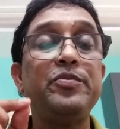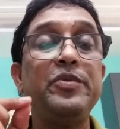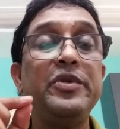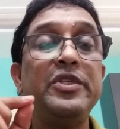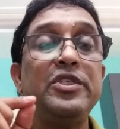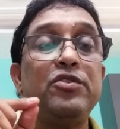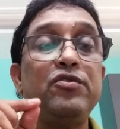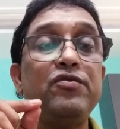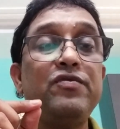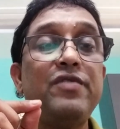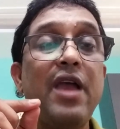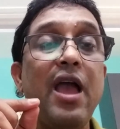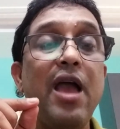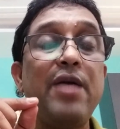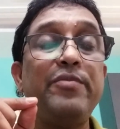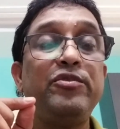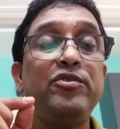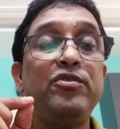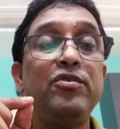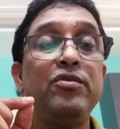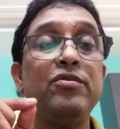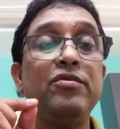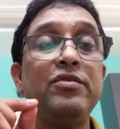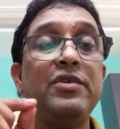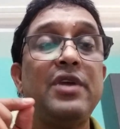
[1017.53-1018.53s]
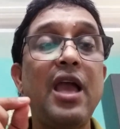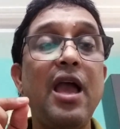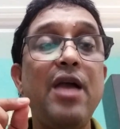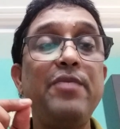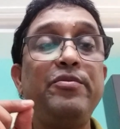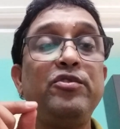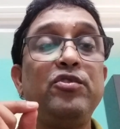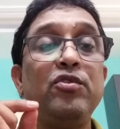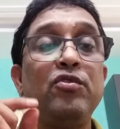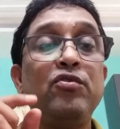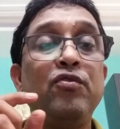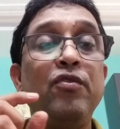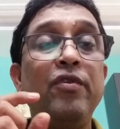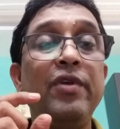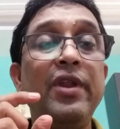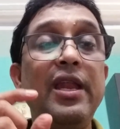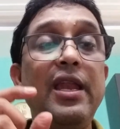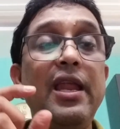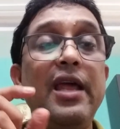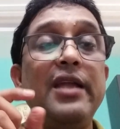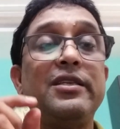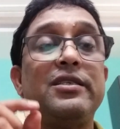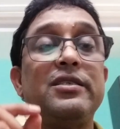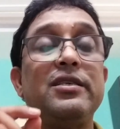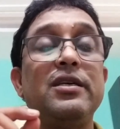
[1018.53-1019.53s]
Means we have to
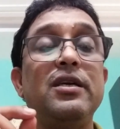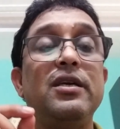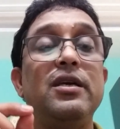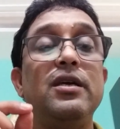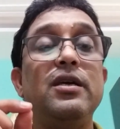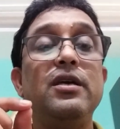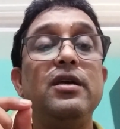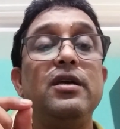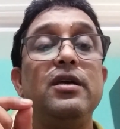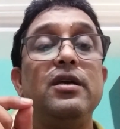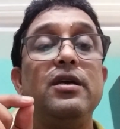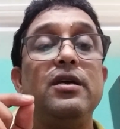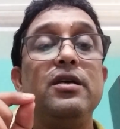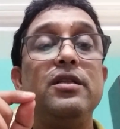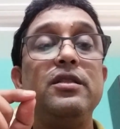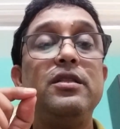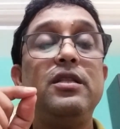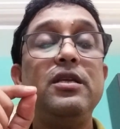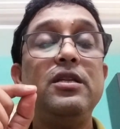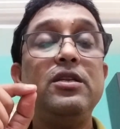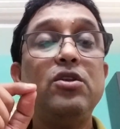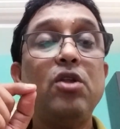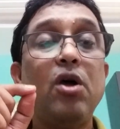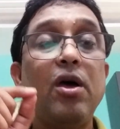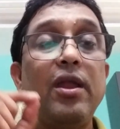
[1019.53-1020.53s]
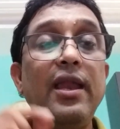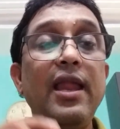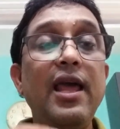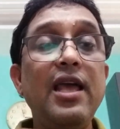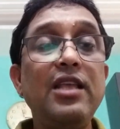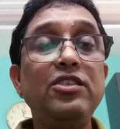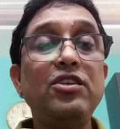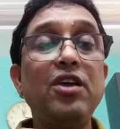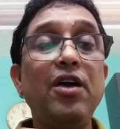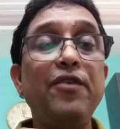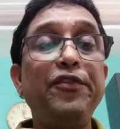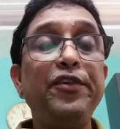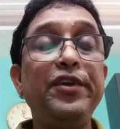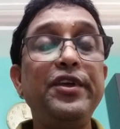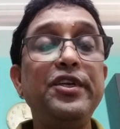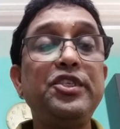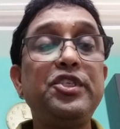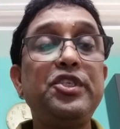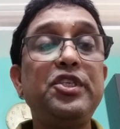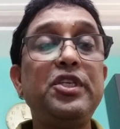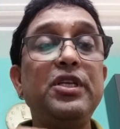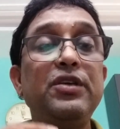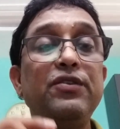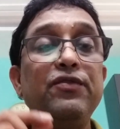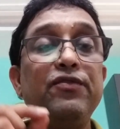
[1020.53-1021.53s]
correlate the knowledge of
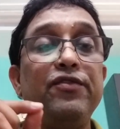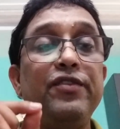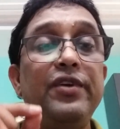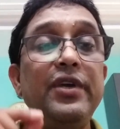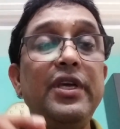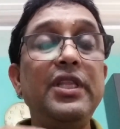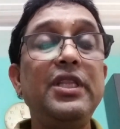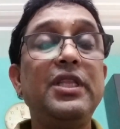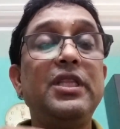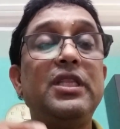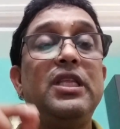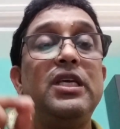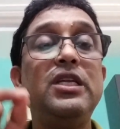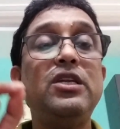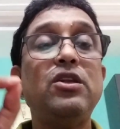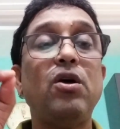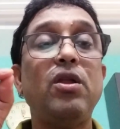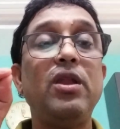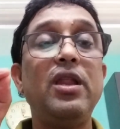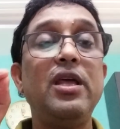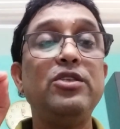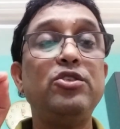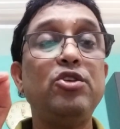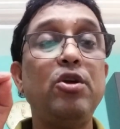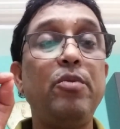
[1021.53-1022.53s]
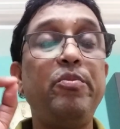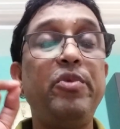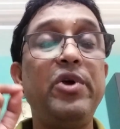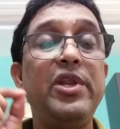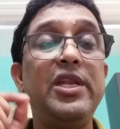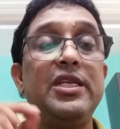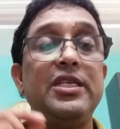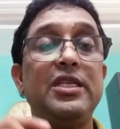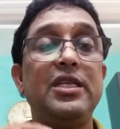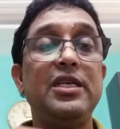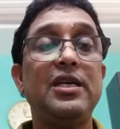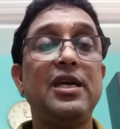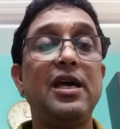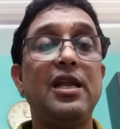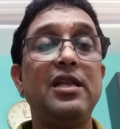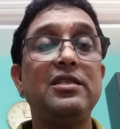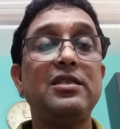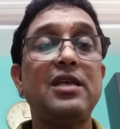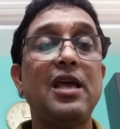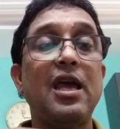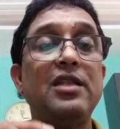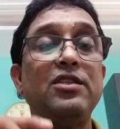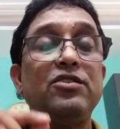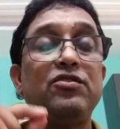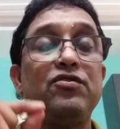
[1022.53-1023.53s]
history with the knowledge of political
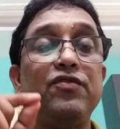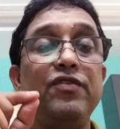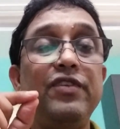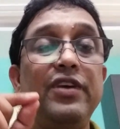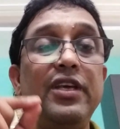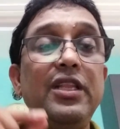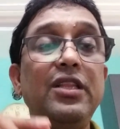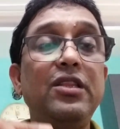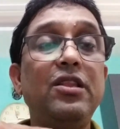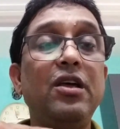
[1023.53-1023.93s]
science, with the